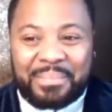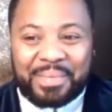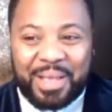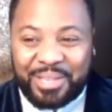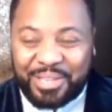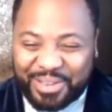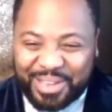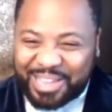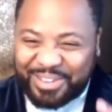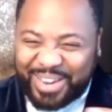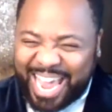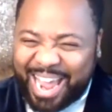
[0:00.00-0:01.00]

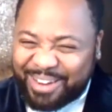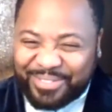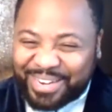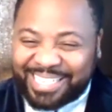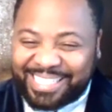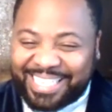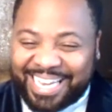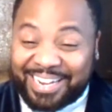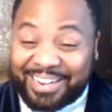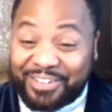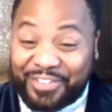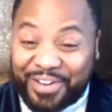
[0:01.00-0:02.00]
You can't really see it
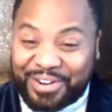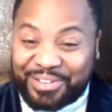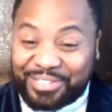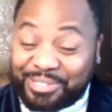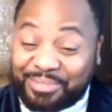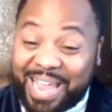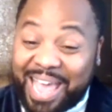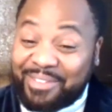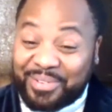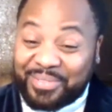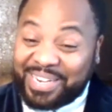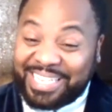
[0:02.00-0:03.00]
in the photos because we
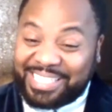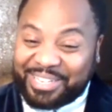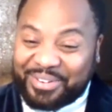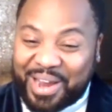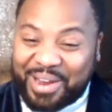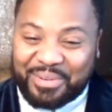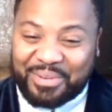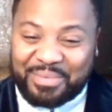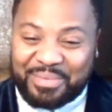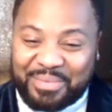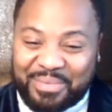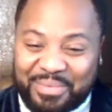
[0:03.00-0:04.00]
haven't released the great room
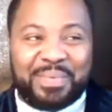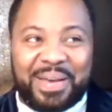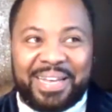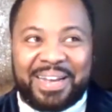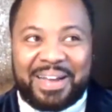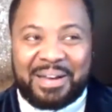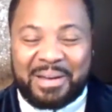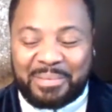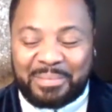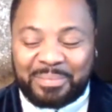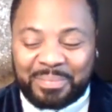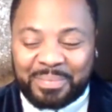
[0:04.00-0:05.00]
yet. But
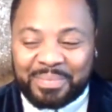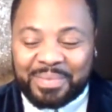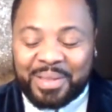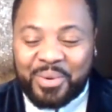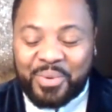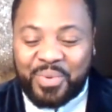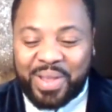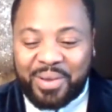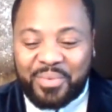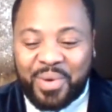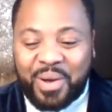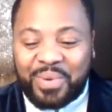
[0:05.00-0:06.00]

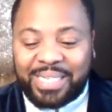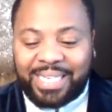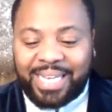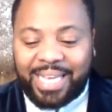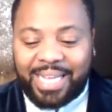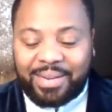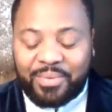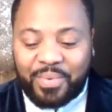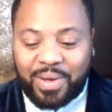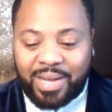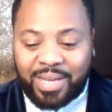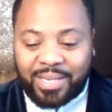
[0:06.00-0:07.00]
what we did
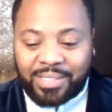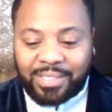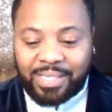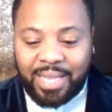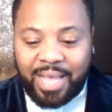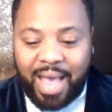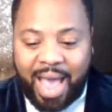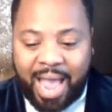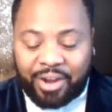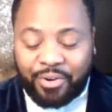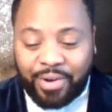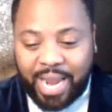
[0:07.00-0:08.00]
was
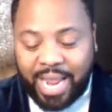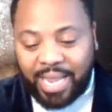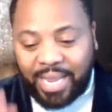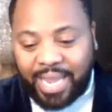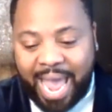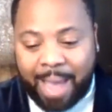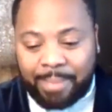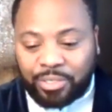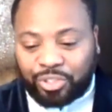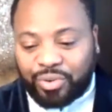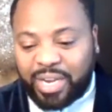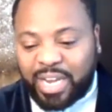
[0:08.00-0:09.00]
I created
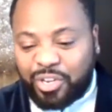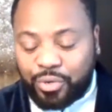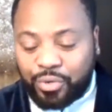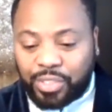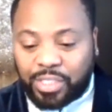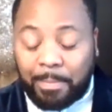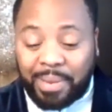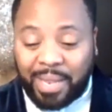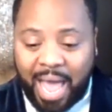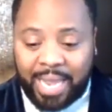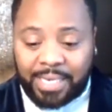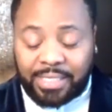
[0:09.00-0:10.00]
cabinetry and used
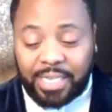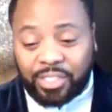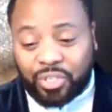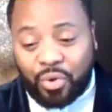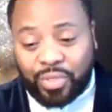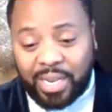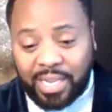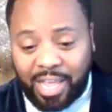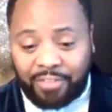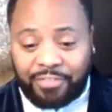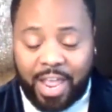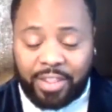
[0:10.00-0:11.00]
appliances on the
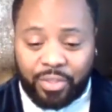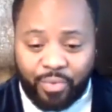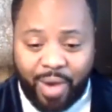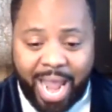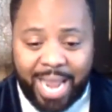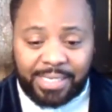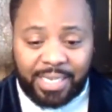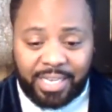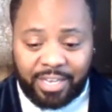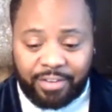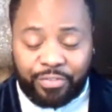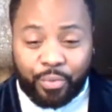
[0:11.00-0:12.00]
left and the right to
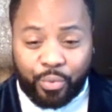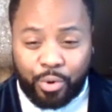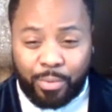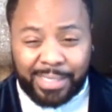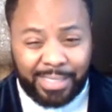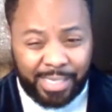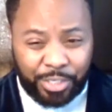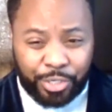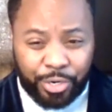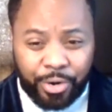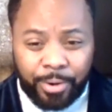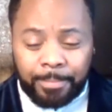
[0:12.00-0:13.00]
give the room a
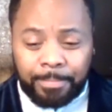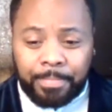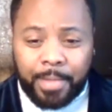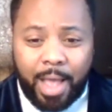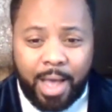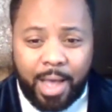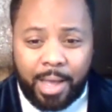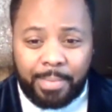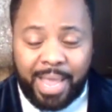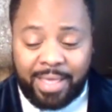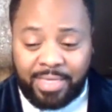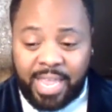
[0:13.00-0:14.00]
center.
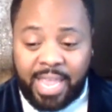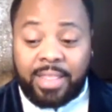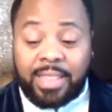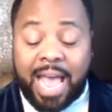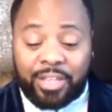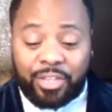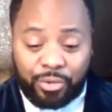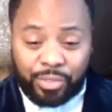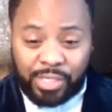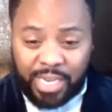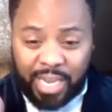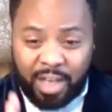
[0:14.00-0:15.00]
And then I
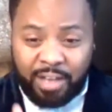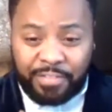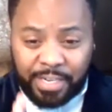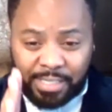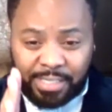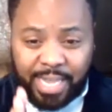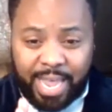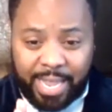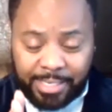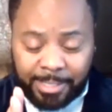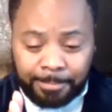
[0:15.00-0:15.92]
used the oven set